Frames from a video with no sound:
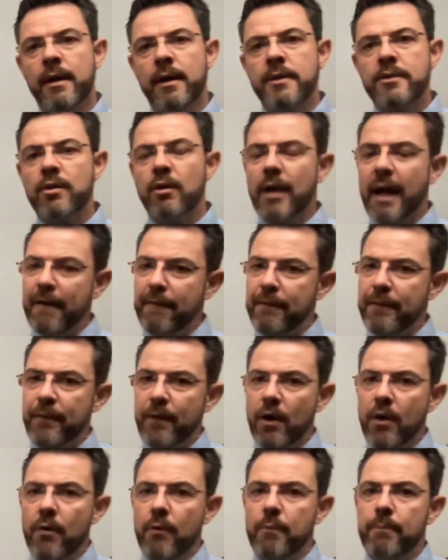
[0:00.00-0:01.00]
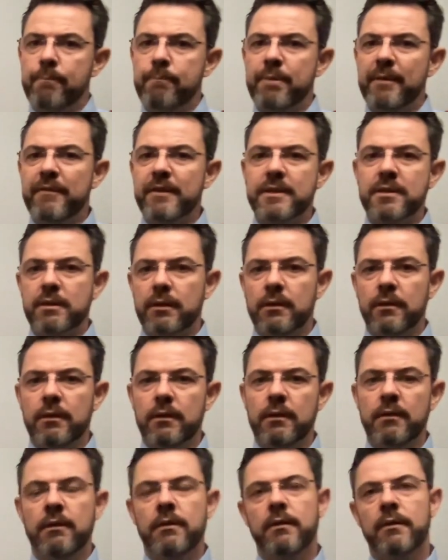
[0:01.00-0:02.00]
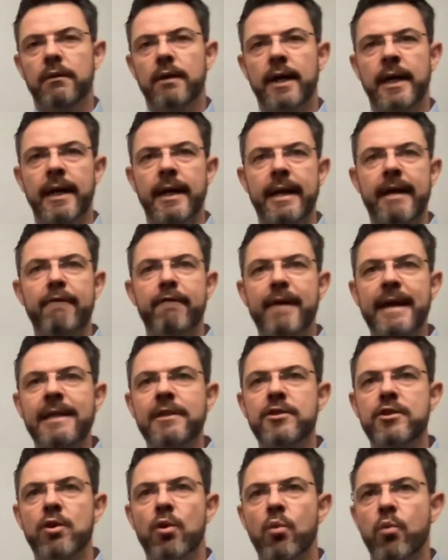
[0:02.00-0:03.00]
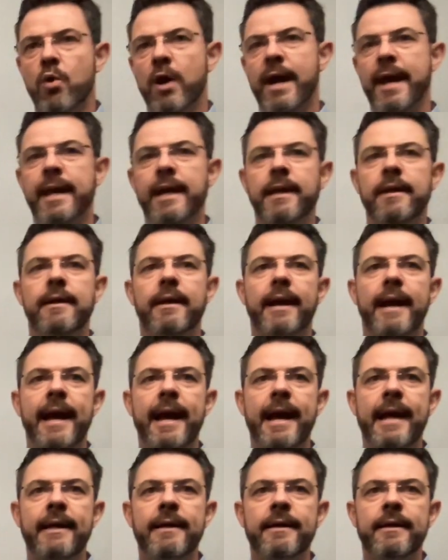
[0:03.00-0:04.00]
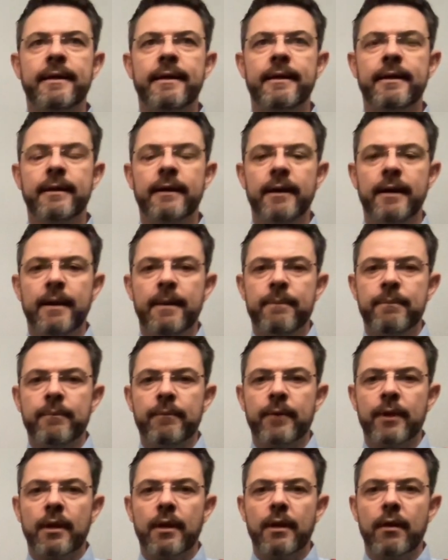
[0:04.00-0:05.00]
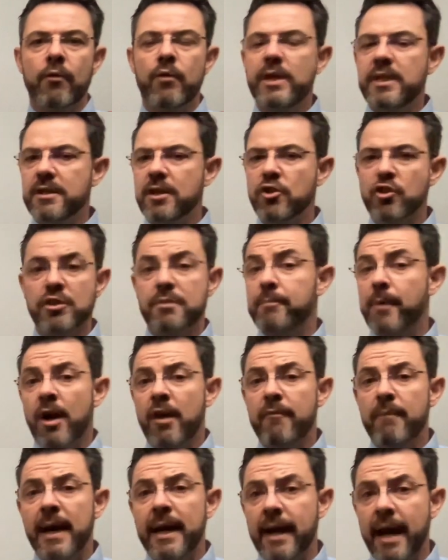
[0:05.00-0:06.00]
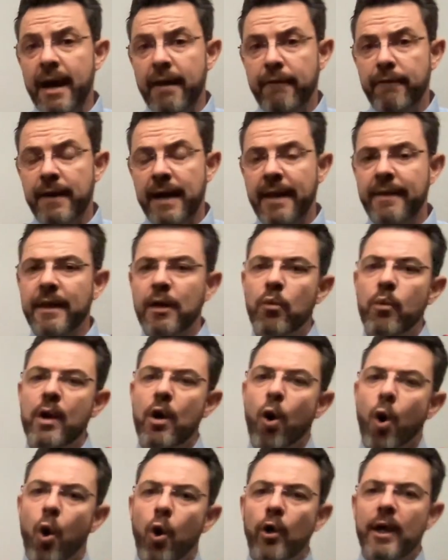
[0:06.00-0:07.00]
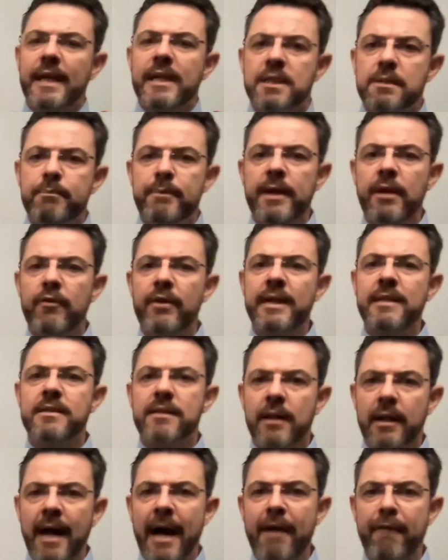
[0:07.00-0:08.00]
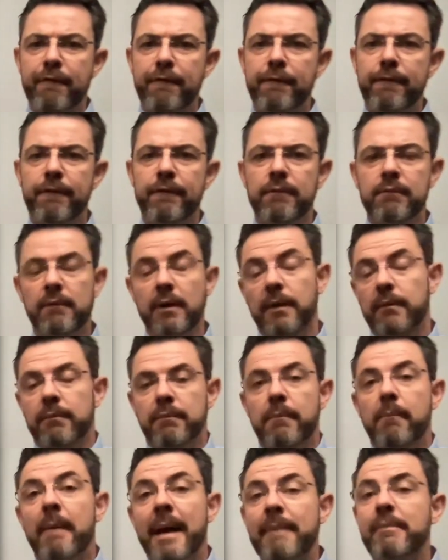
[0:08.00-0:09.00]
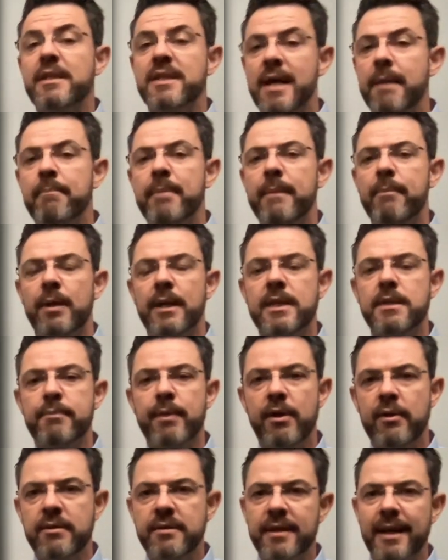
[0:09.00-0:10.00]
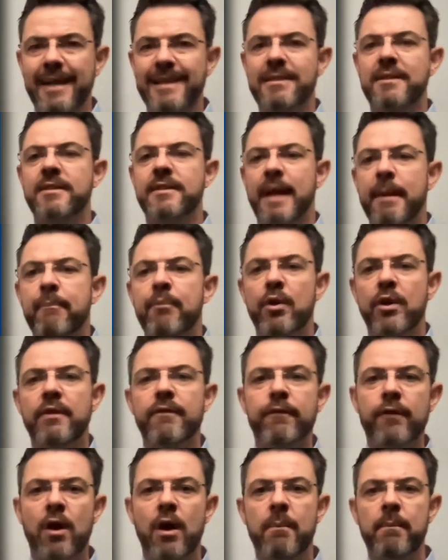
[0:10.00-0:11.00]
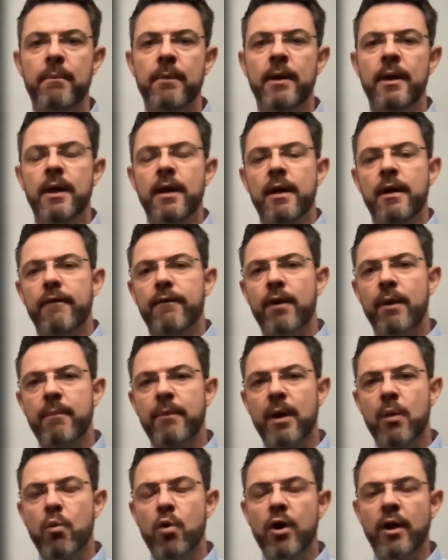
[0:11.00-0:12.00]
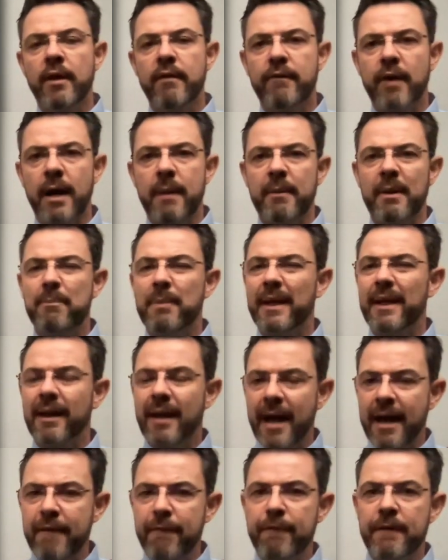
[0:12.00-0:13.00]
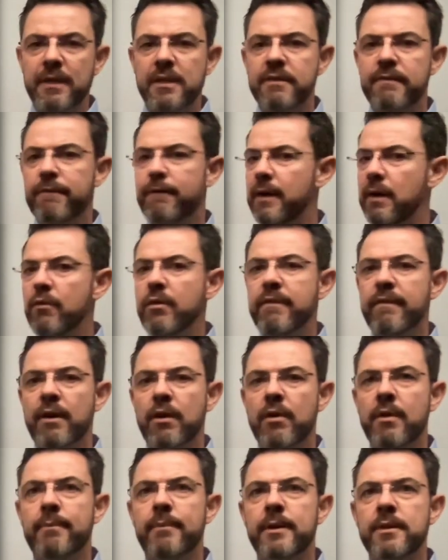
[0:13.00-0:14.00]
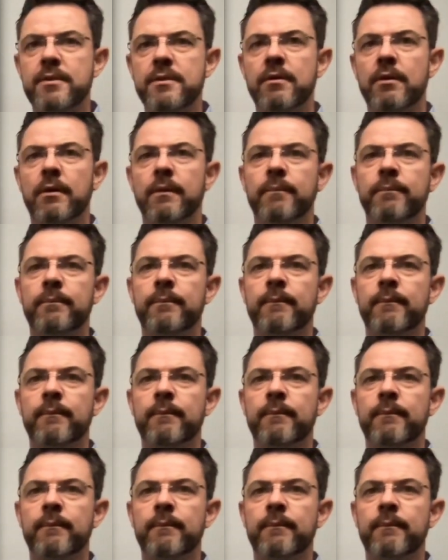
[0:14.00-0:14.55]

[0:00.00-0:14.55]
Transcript: So life throw pivotal uh, events your way and research is part of my life. And I think we all experience life. Well, maybe some people experience it as separate from, from their work environment, but life is very, very personal.